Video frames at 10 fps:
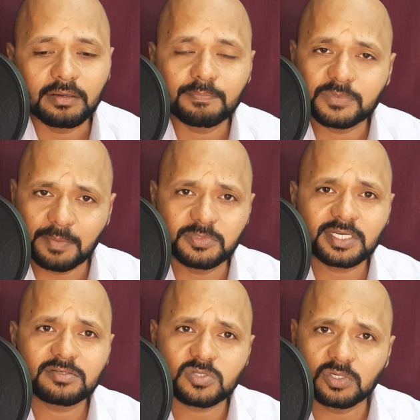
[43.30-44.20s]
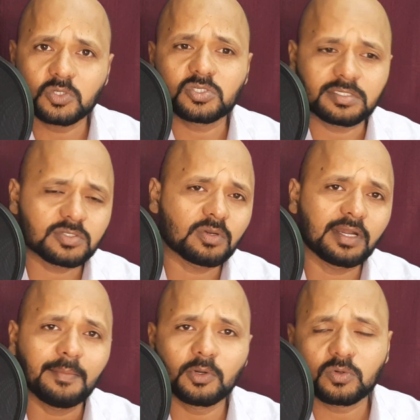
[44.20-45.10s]
subject solutions or
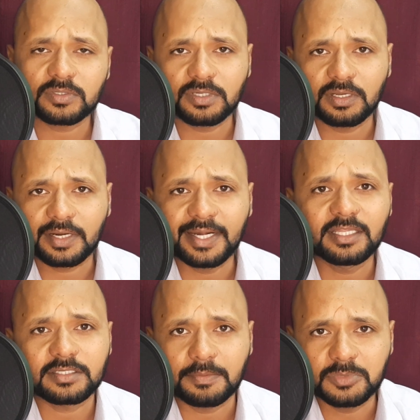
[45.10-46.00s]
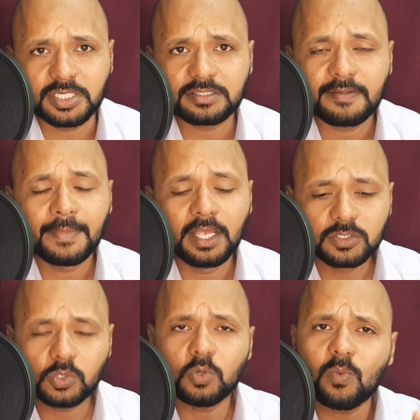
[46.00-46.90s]
unable to read the subjects,
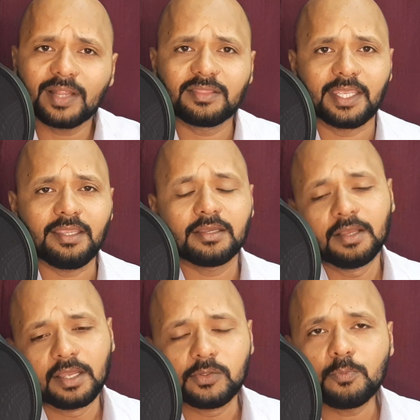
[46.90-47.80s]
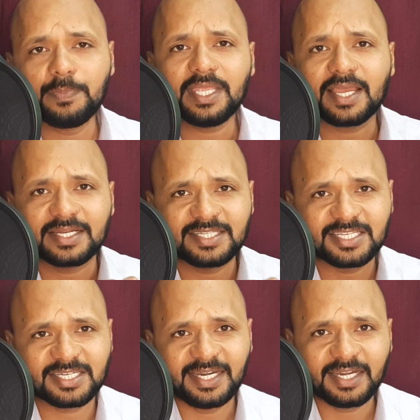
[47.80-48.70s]
so you do one thing: you be
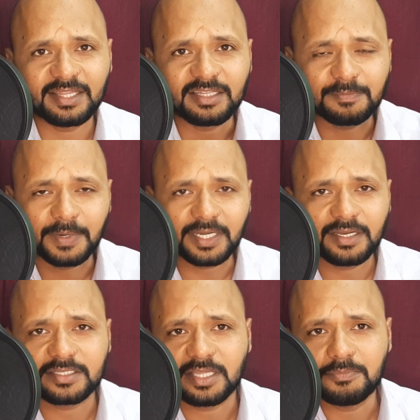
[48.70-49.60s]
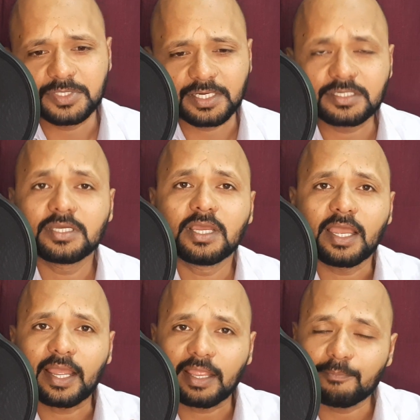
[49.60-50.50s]
consistent in that particular subject
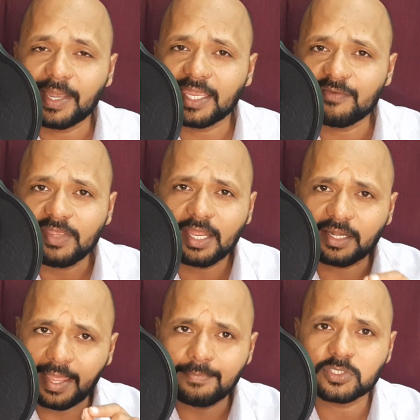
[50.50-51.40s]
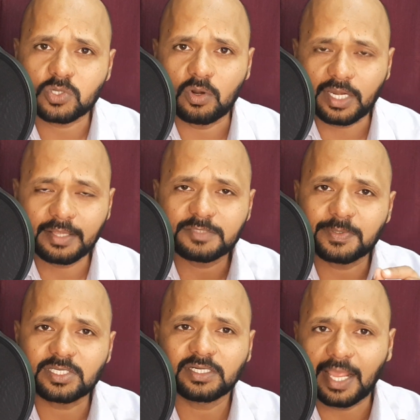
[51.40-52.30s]
by giving a time slot, a
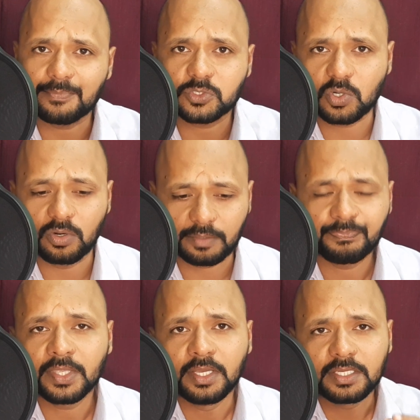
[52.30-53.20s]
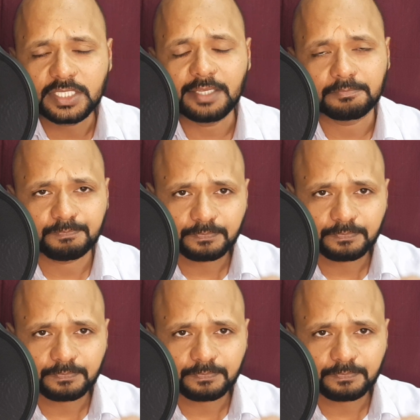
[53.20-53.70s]
special time slot. See,